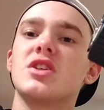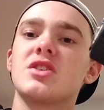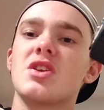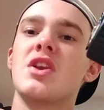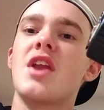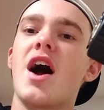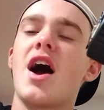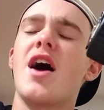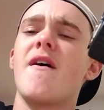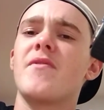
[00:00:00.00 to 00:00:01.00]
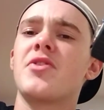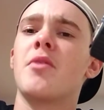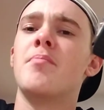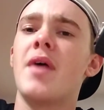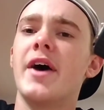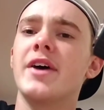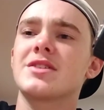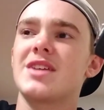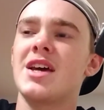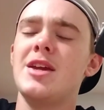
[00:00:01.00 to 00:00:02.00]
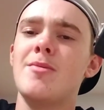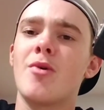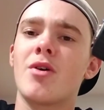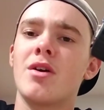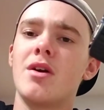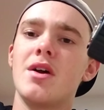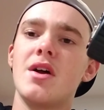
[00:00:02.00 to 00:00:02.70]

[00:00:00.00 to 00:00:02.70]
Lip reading: is not the best anymore.